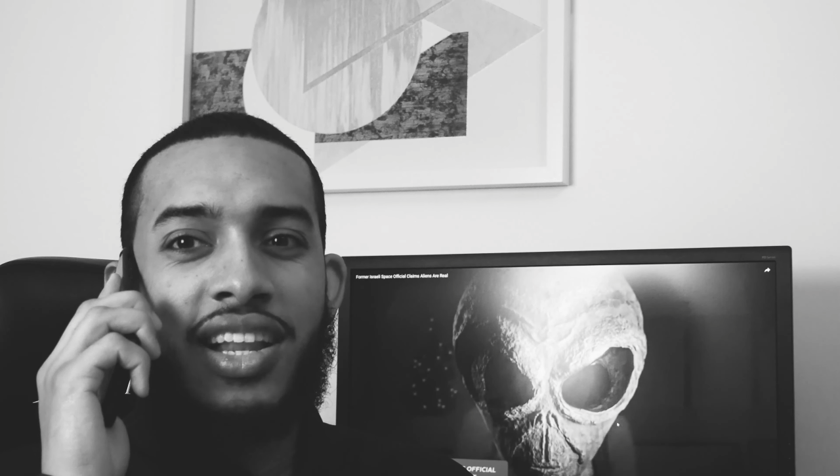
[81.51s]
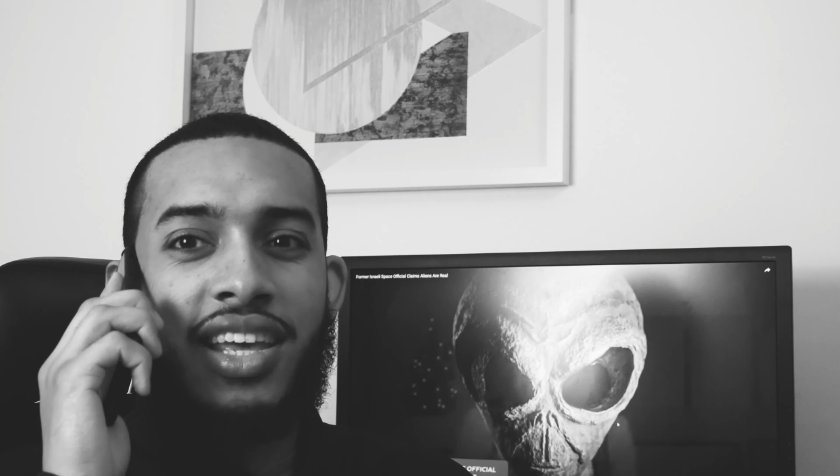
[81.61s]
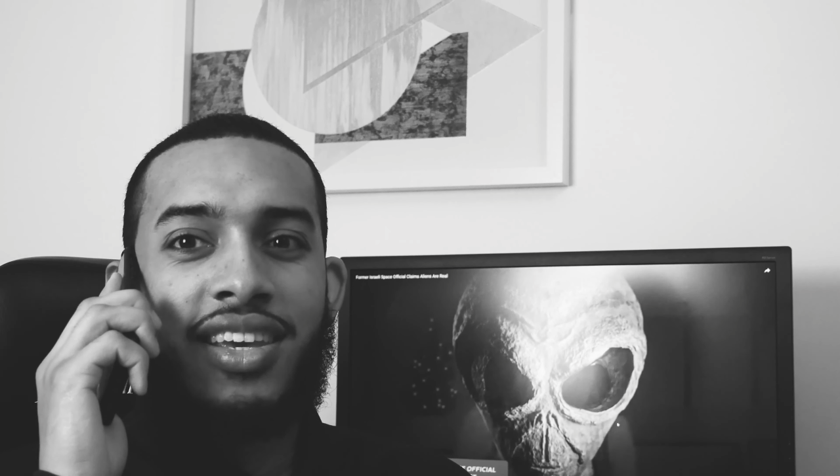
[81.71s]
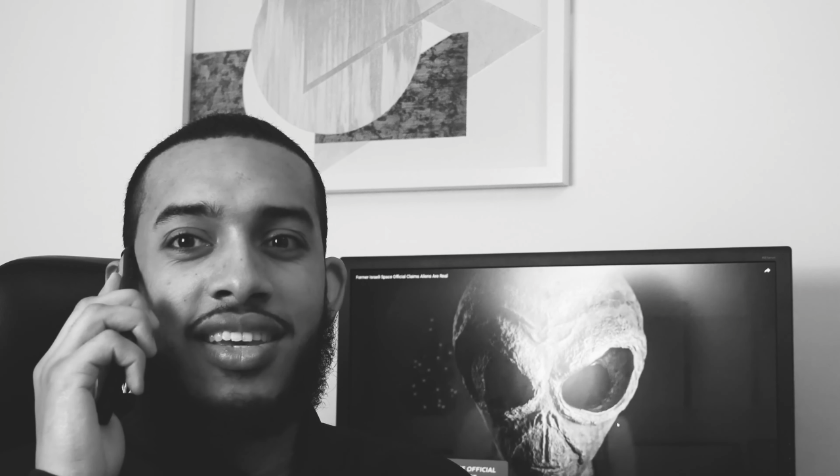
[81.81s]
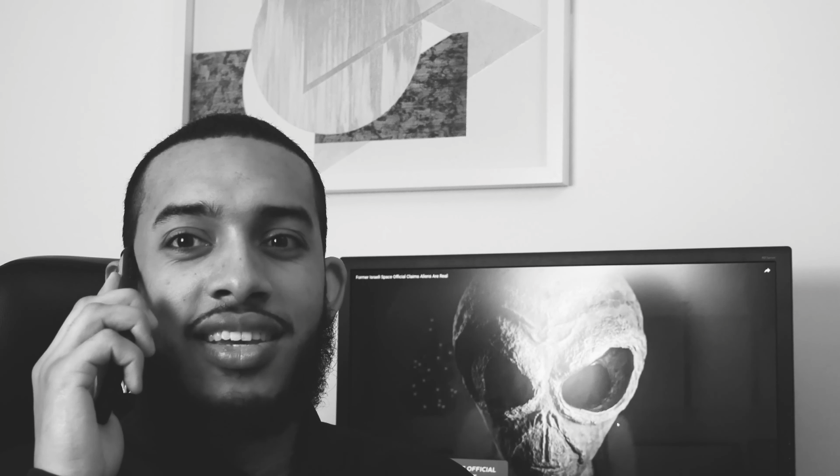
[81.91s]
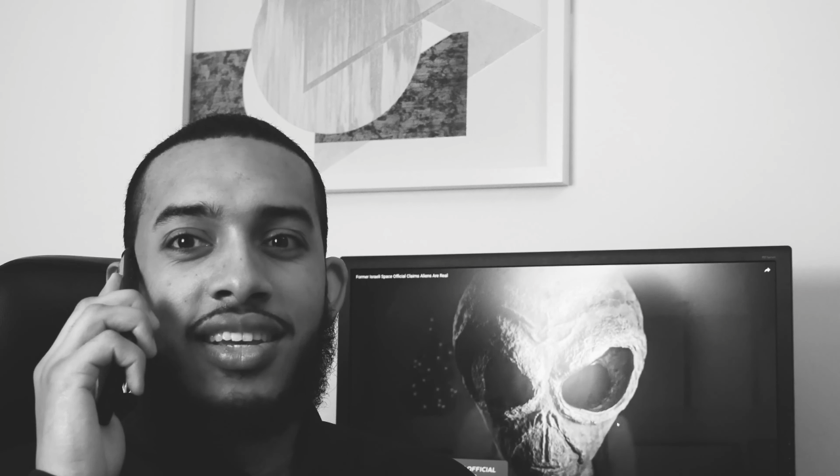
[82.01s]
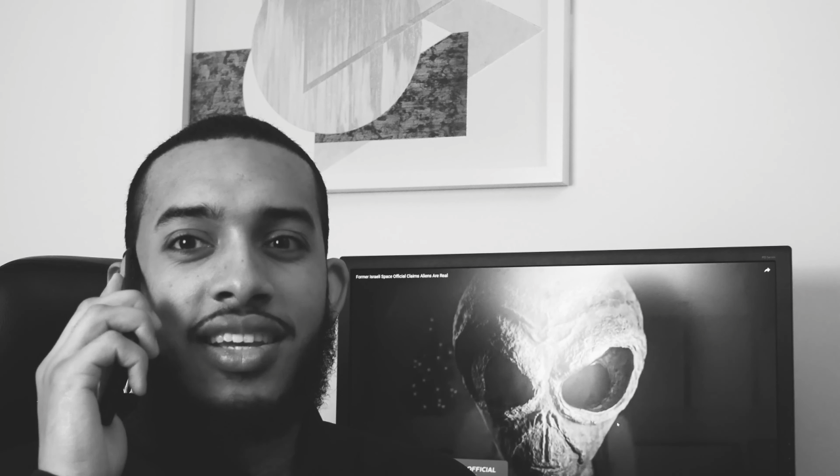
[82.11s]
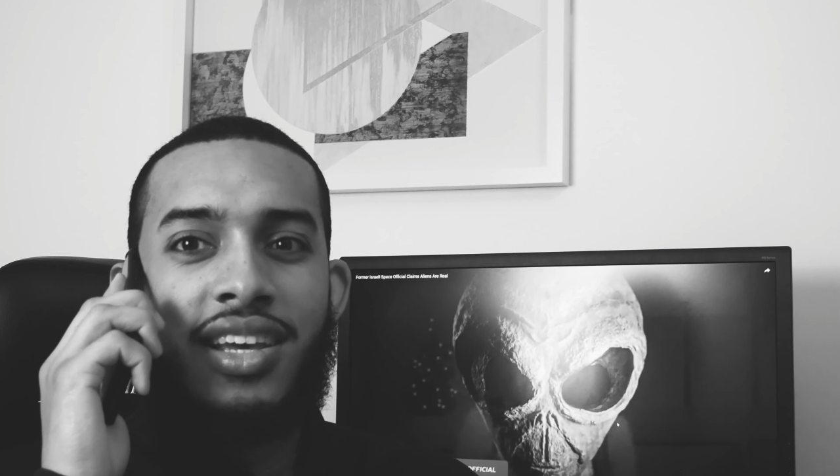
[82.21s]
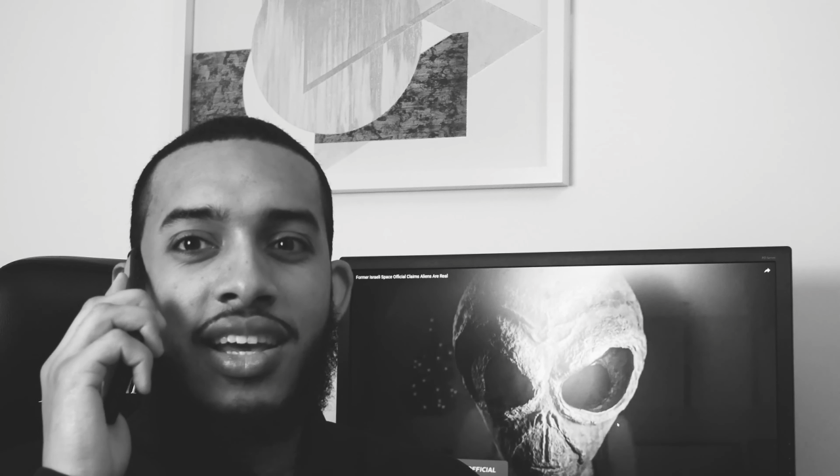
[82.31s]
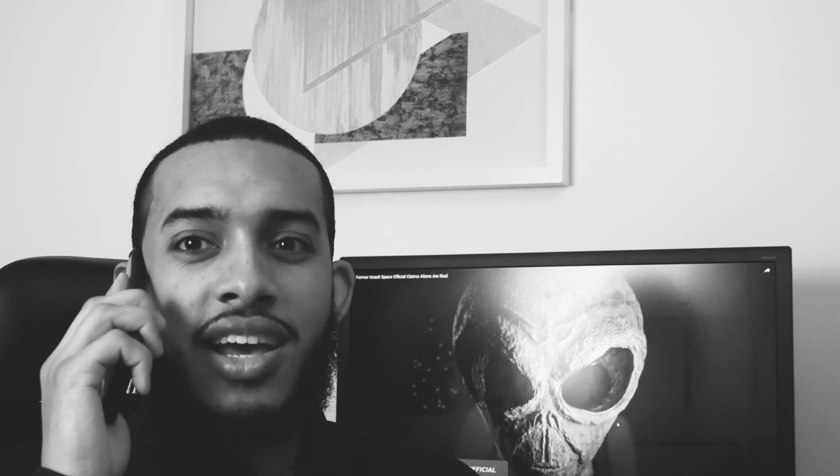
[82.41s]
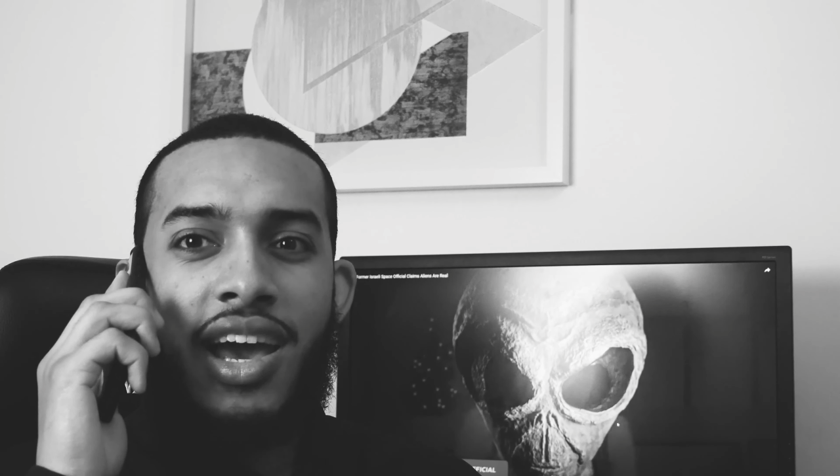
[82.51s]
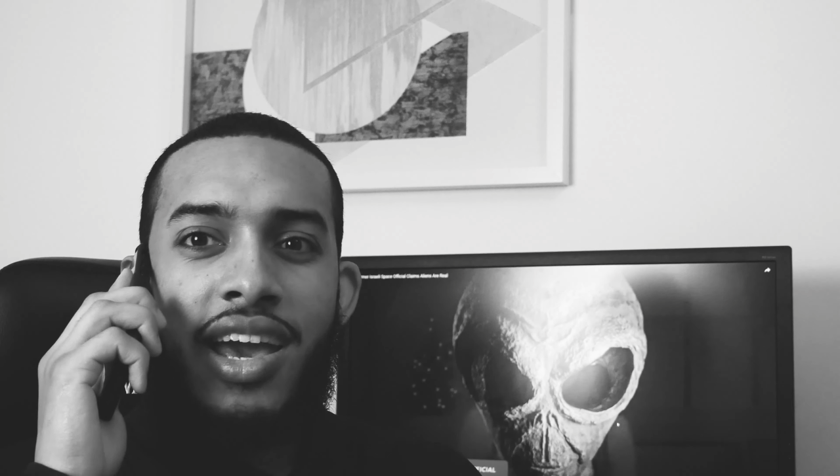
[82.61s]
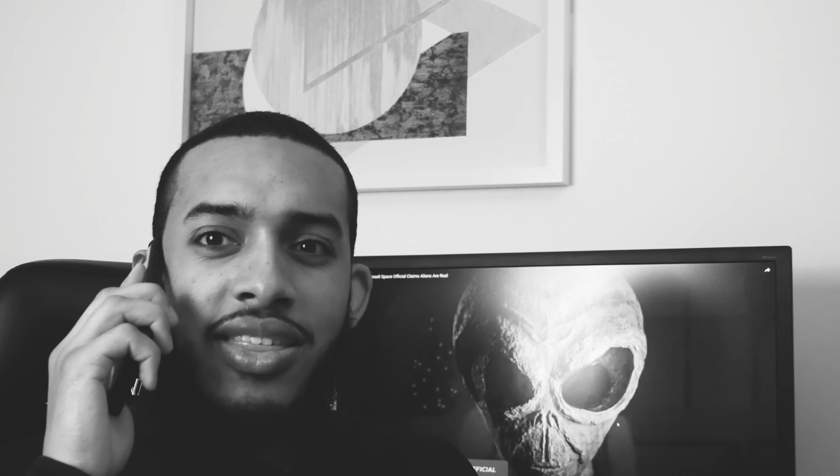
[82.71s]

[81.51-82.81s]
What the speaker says: Like, I